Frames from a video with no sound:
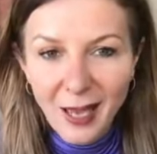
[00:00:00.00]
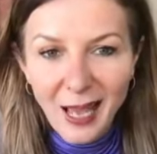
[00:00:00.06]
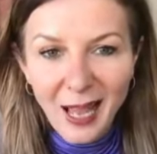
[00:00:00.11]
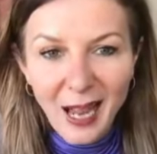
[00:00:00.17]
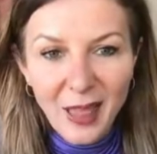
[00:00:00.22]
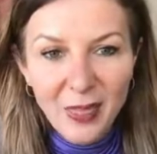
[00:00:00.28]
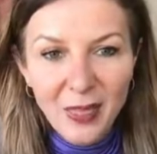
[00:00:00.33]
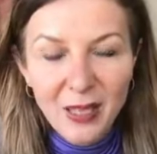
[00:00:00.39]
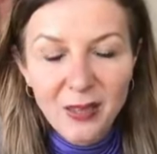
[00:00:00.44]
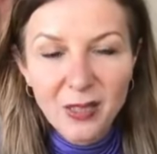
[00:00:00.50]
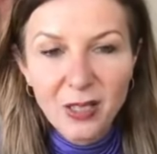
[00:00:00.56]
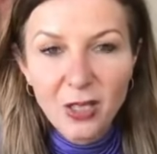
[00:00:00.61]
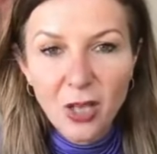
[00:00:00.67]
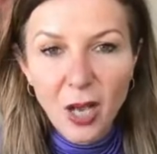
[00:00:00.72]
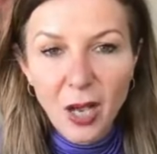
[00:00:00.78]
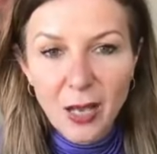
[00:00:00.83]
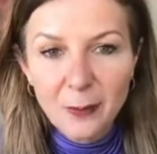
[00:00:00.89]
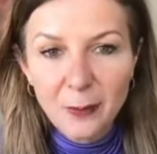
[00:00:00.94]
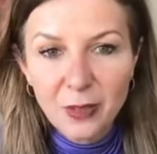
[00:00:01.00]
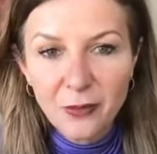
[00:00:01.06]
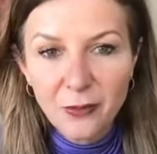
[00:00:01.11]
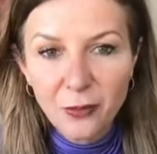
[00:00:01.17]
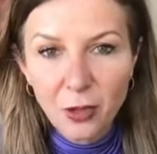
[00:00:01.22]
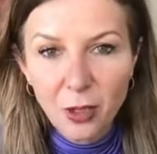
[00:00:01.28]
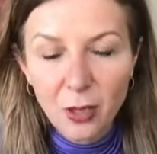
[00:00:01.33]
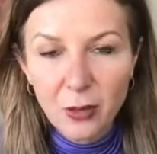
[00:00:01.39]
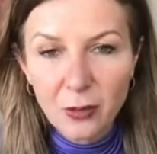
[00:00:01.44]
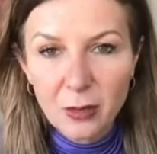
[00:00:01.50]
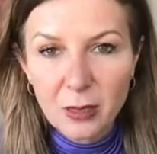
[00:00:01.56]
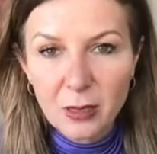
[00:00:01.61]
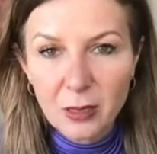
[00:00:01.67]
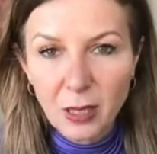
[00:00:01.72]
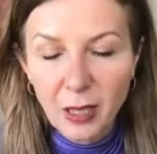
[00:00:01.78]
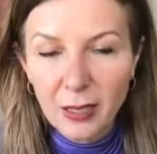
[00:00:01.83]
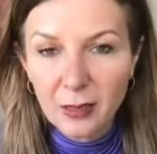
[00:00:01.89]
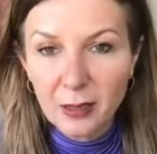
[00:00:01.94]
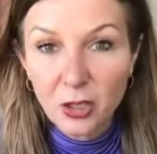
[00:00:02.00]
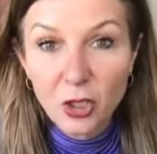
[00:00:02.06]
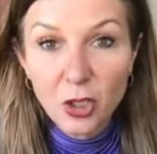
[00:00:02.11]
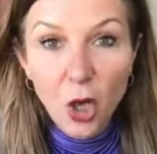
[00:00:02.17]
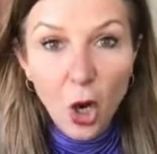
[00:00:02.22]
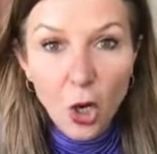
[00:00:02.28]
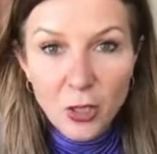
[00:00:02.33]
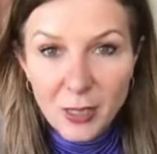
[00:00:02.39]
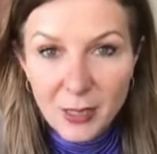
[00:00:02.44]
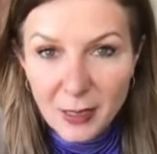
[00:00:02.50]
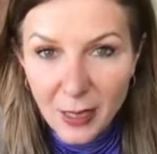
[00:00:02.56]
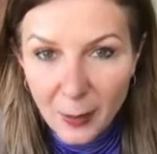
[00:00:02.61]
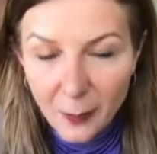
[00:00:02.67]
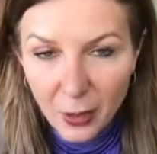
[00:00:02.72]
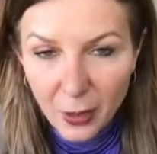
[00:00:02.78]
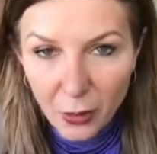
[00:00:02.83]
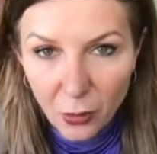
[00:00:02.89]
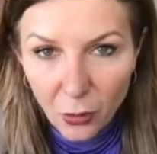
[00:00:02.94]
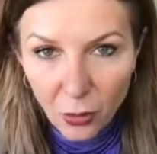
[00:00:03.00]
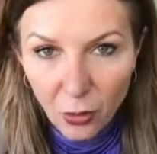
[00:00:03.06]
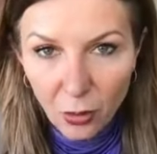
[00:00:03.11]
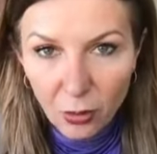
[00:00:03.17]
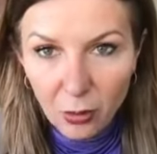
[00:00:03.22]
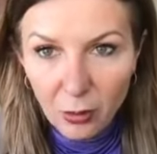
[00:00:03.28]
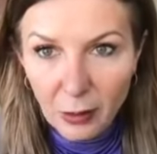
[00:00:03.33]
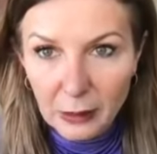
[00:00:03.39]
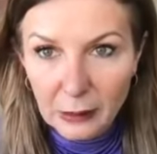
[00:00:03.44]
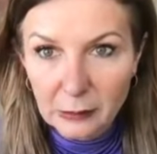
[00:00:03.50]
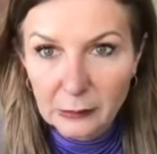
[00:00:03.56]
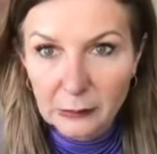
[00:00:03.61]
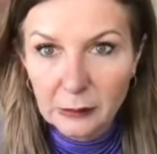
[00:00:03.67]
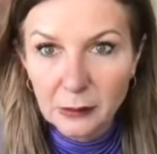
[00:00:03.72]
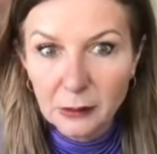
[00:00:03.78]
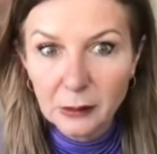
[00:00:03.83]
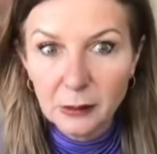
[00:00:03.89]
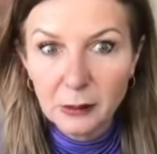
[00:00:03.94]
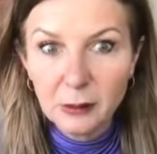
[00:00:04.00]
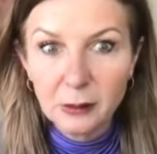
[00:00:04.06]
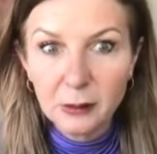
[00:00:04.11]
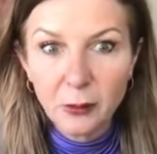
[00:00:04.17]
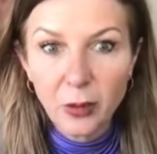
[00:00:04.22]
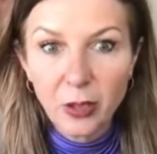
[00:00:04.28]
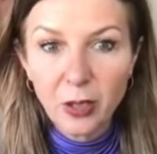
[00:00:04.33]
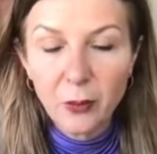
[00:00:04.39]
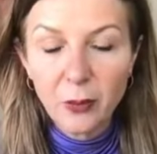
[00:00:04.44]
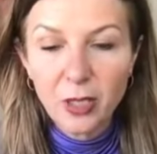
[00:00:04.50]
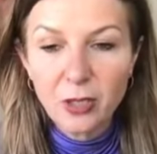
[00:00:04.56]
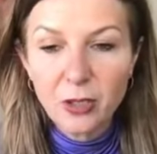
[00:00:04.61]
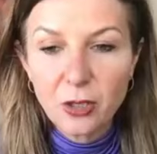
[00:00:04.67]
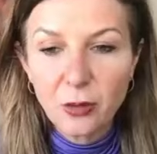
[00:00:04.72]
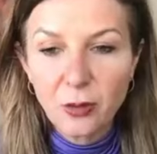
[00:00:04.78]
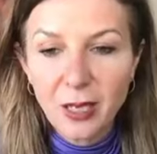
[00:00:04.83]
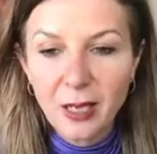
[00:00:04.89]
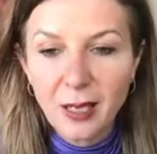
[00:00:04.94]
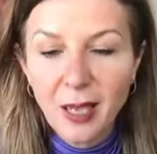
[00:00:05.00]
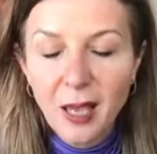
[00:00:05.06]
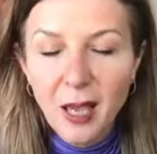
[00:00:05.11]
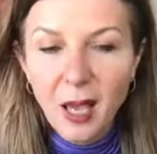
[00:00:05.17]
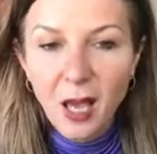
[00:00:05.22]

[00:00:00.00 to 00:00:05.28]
And then the night before it was like no sleep at all, like, oh, what are we doing?